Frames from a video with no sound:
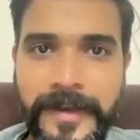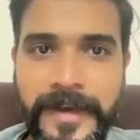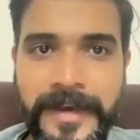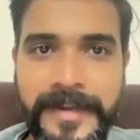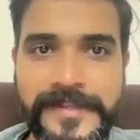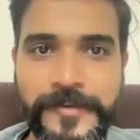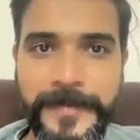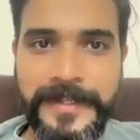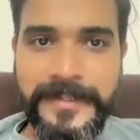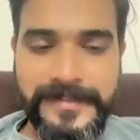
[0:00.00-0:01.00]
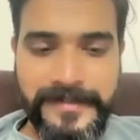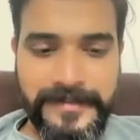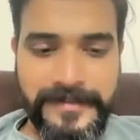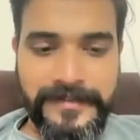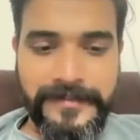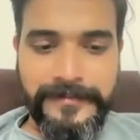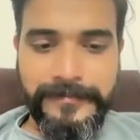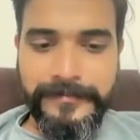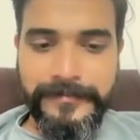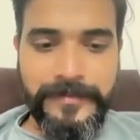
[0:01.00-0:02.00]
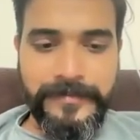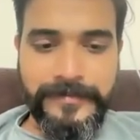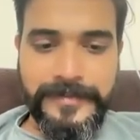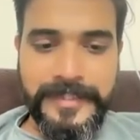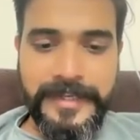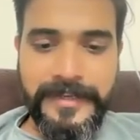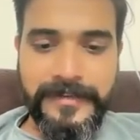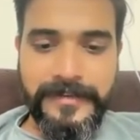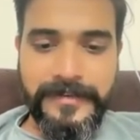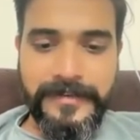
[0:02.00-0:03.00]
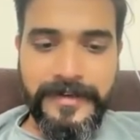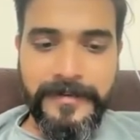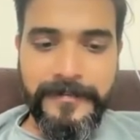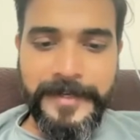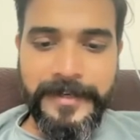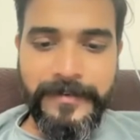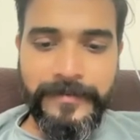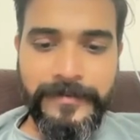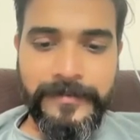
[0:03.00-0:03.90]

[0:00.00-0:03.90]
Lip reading: Our SOP in this, our company alone.